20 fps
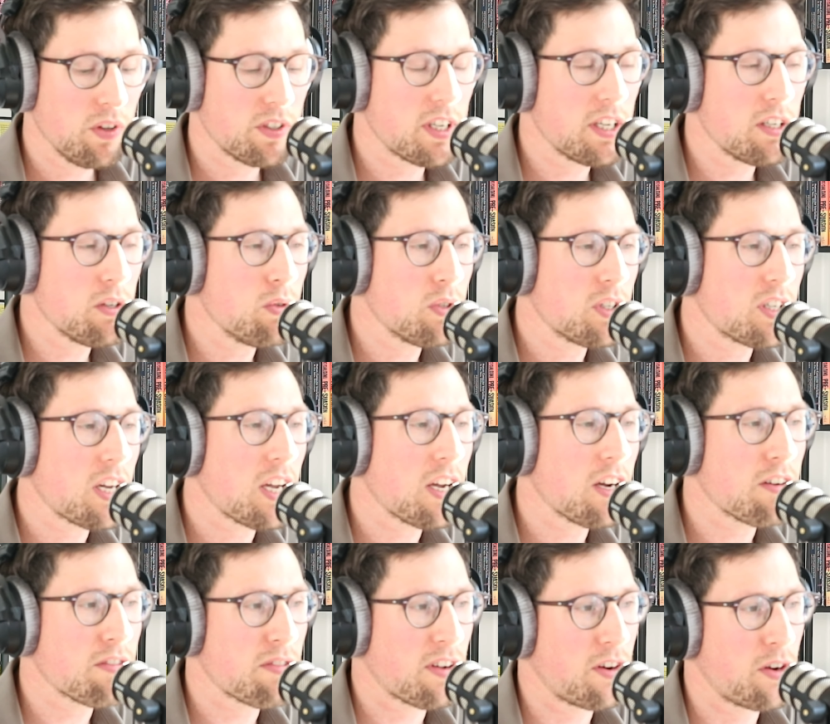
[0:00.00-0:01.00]
well, they don't
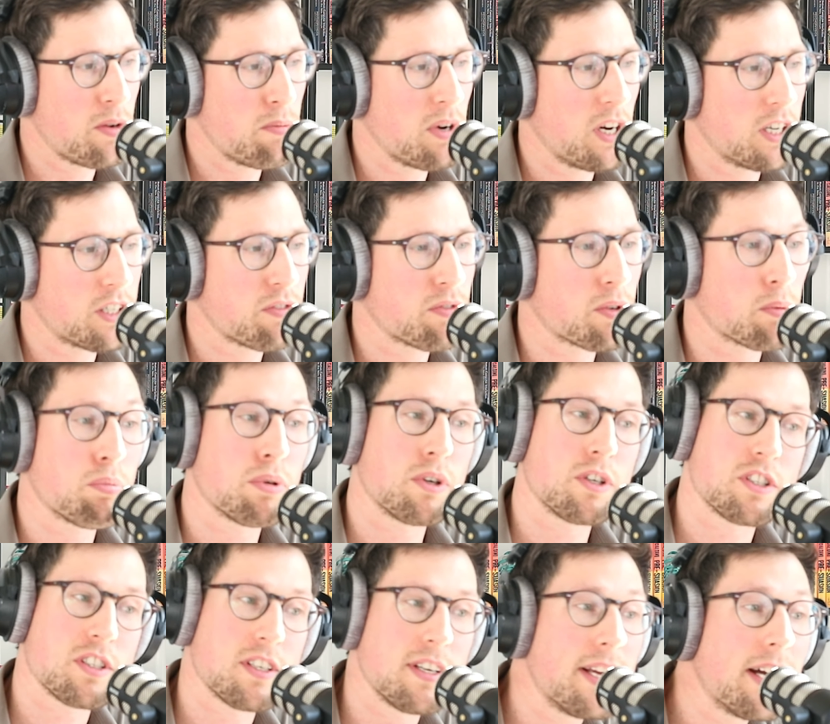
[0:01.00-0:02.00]
care very much for
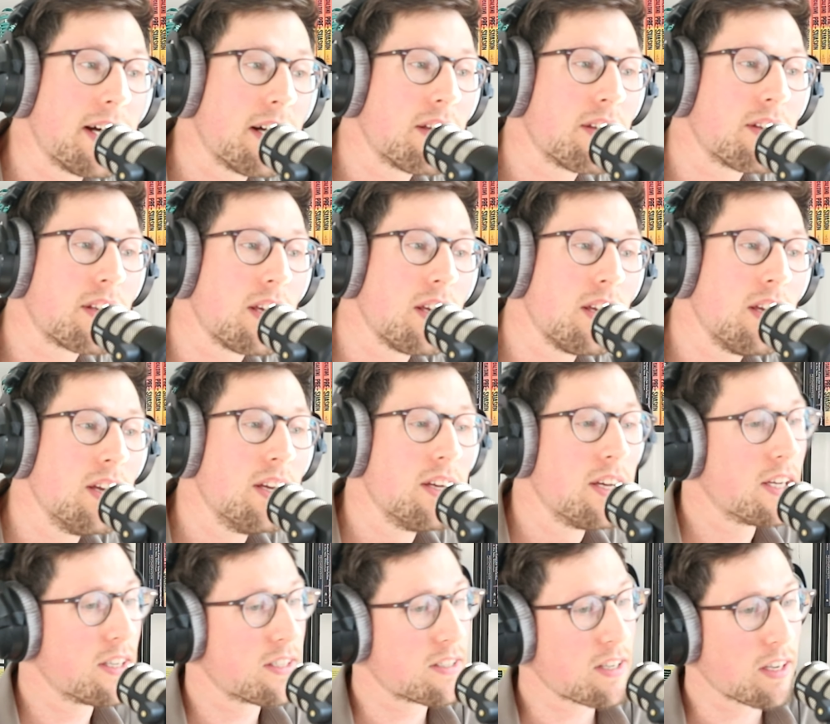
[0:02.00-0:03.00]
personality
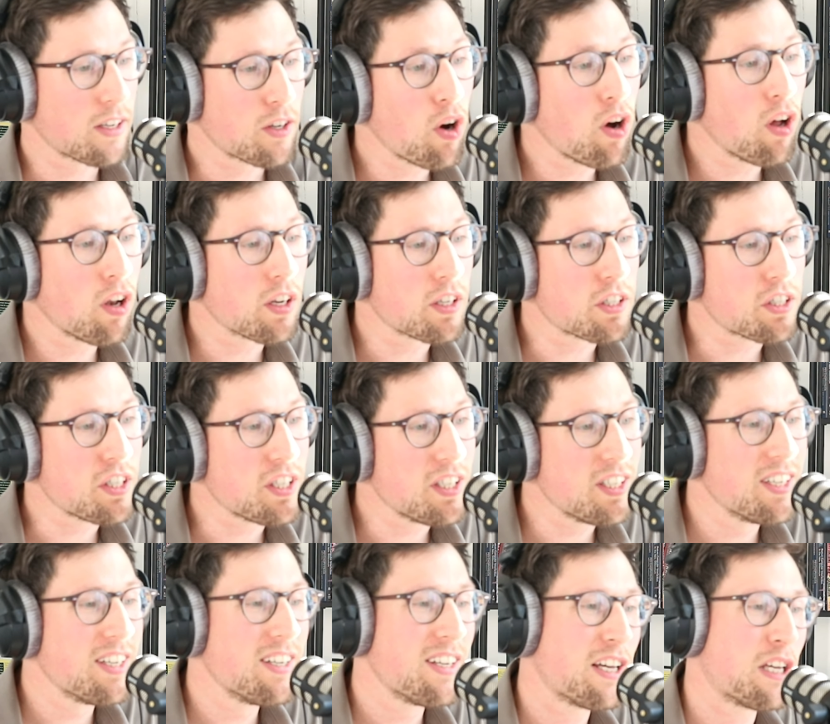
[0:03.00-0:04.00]
and
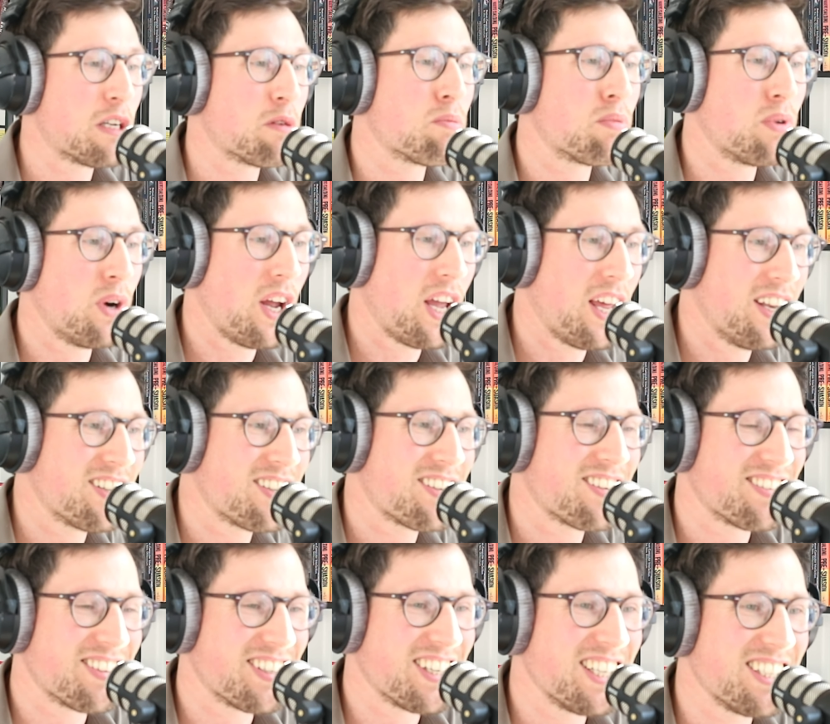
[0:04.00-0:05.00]
psychology and brand,
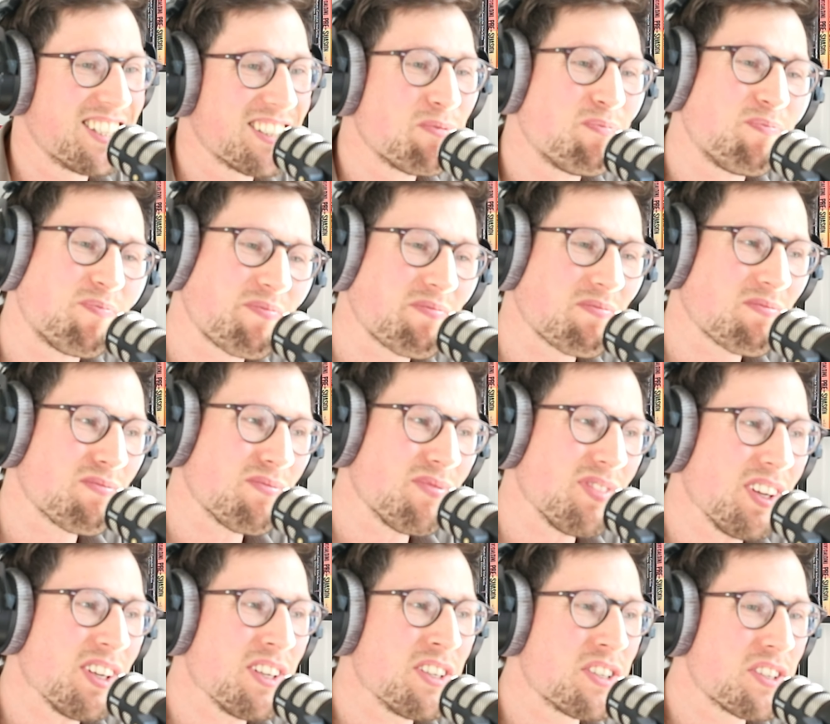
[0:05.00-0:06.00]
right?
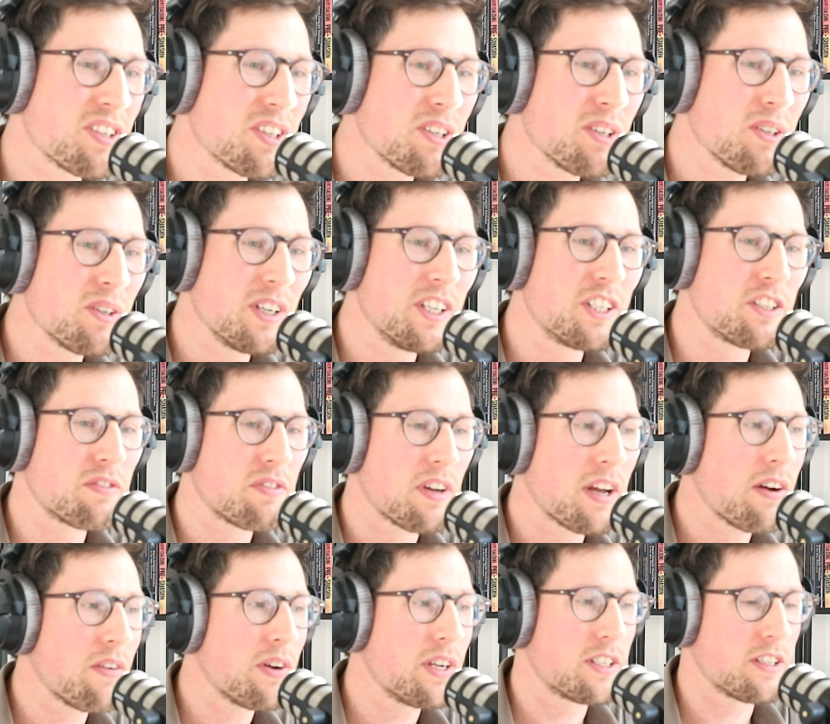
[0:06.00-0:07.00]
So it's
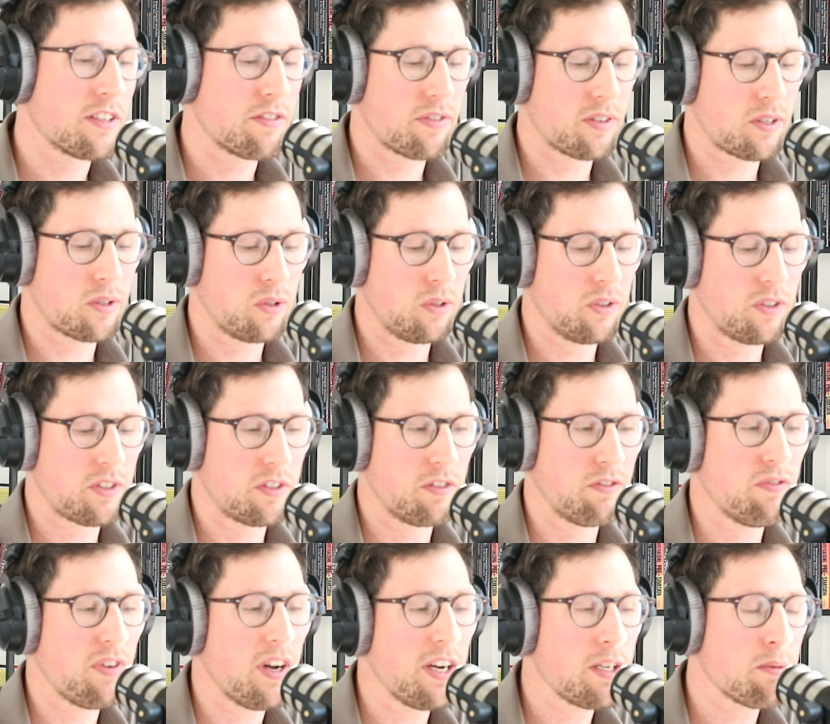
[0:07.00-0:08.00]
very difficult to
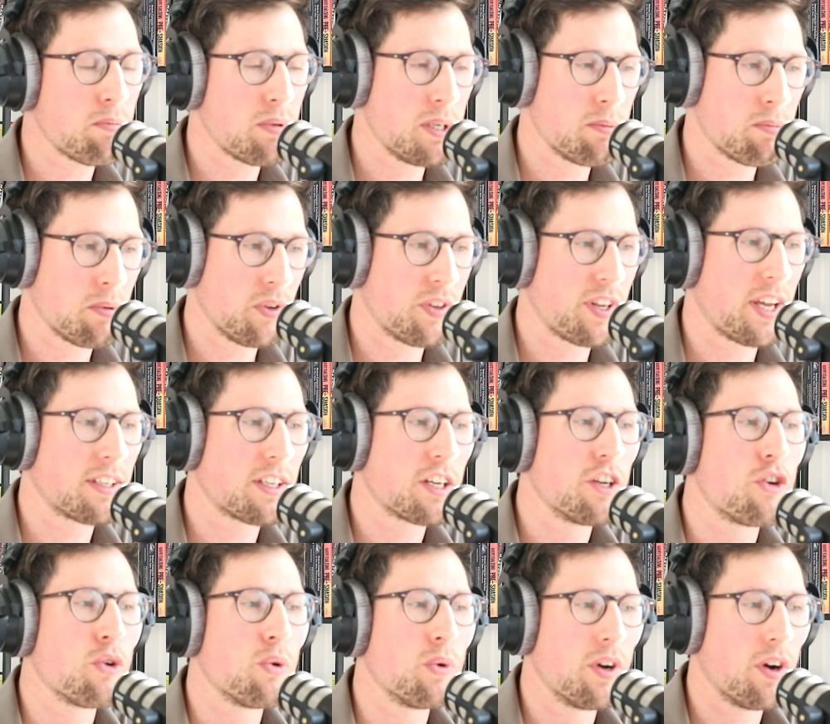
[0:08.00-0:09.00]
find people that
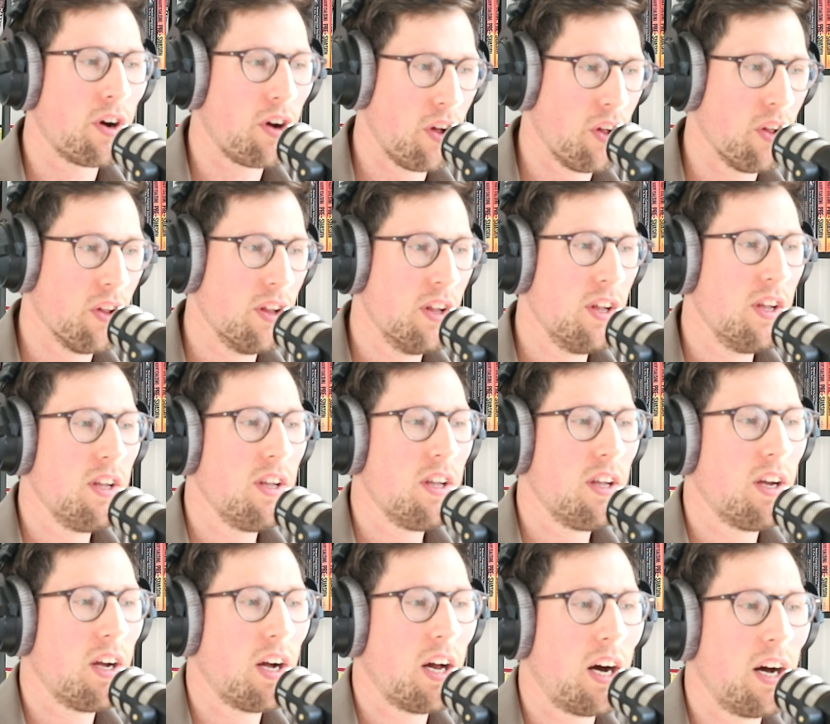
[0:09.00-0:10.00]
can do it all.
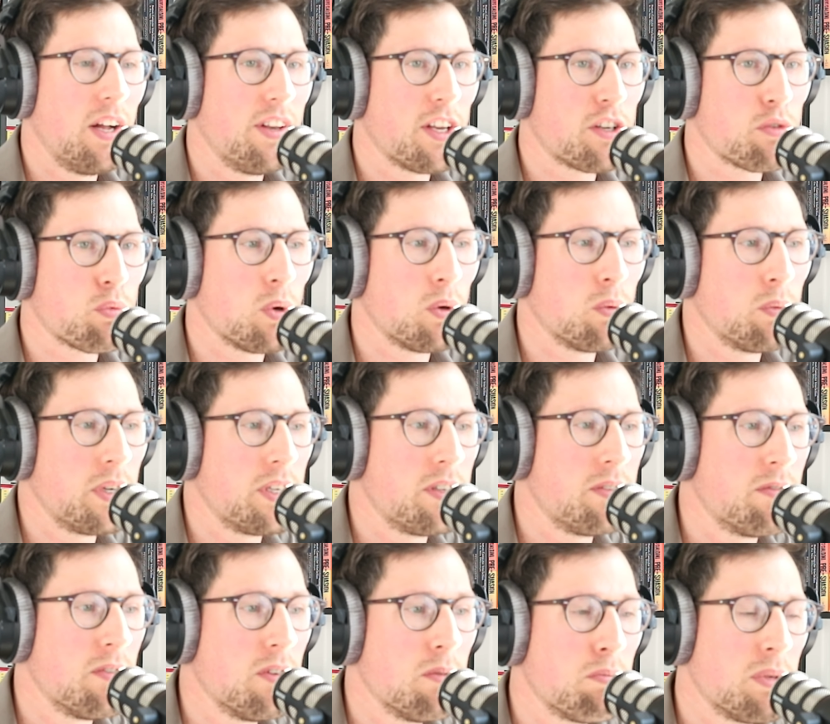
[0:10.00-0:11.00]
That's what
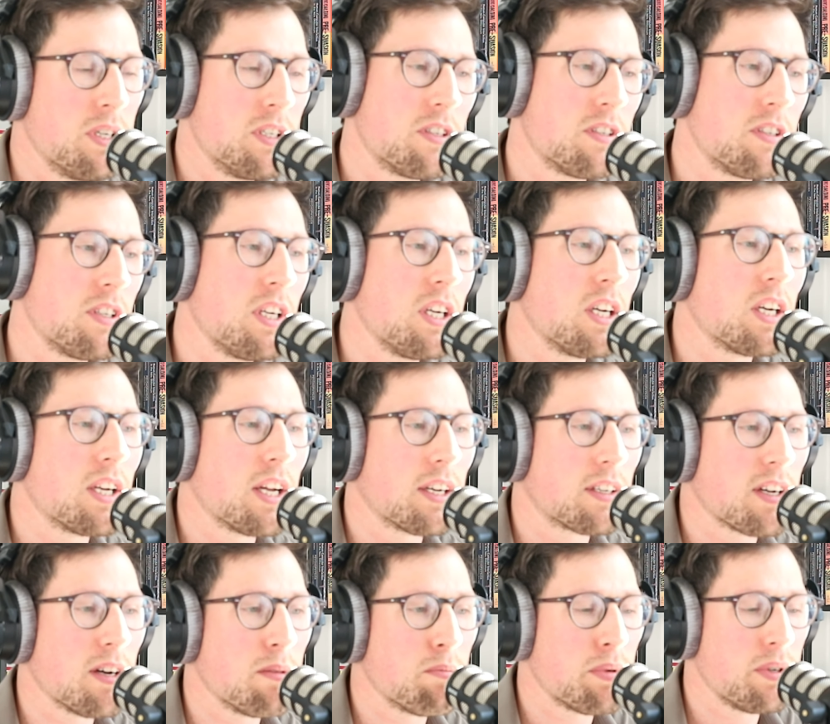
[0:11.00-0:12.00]
we've been seeing
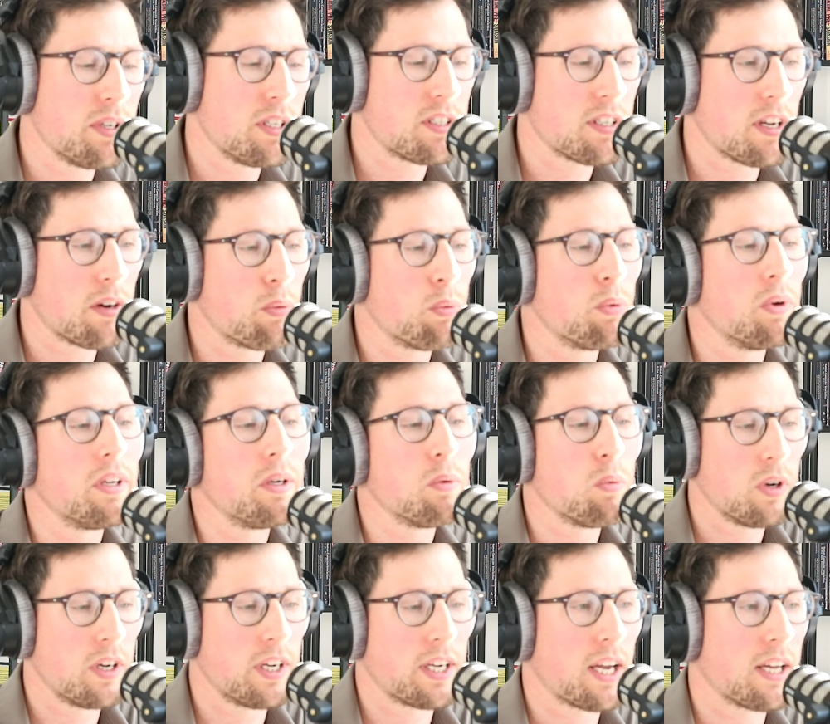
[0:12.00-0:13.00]
at companies that really
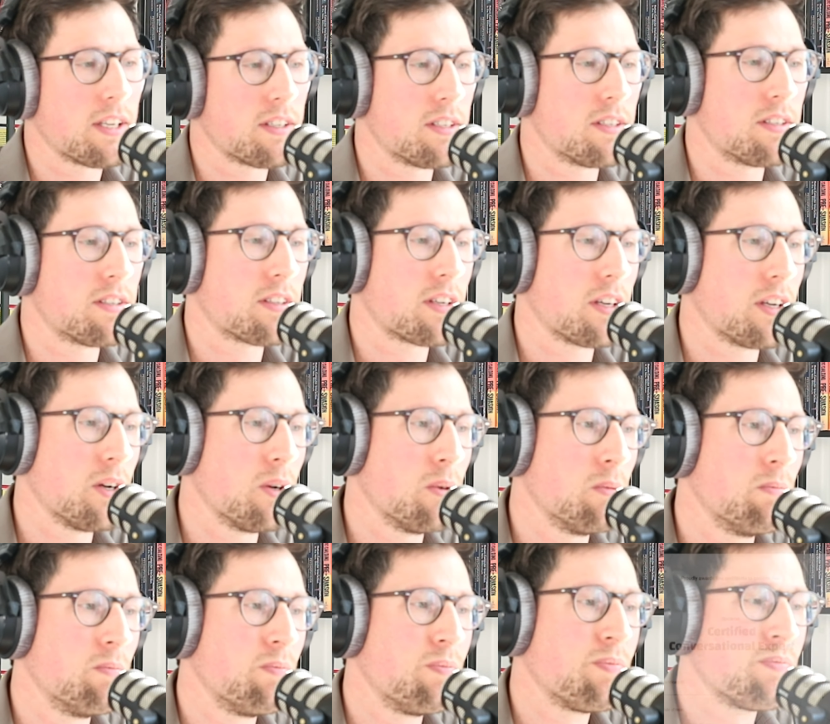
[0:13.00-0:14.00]
want to get to
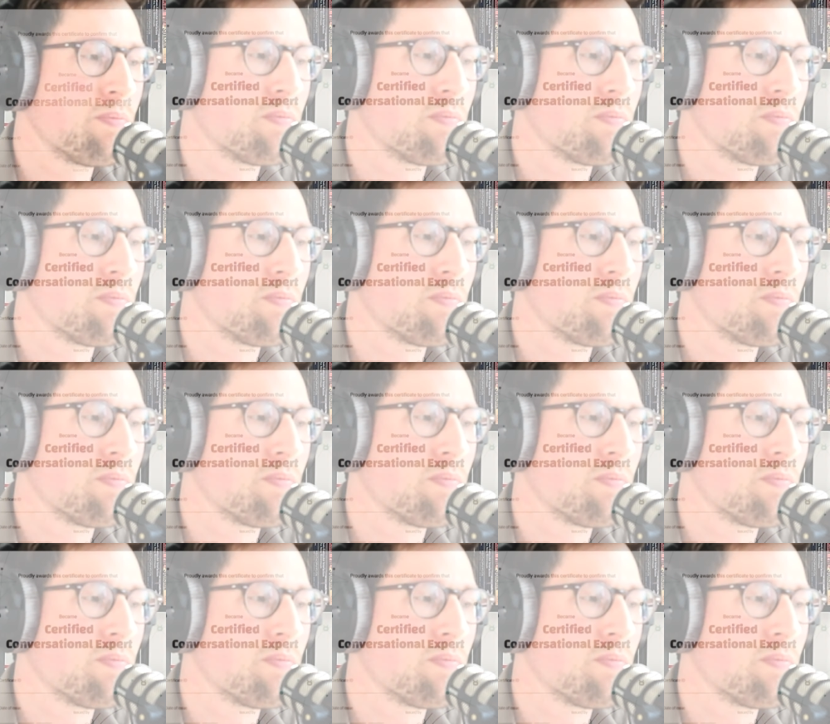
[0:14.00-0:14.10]
scale.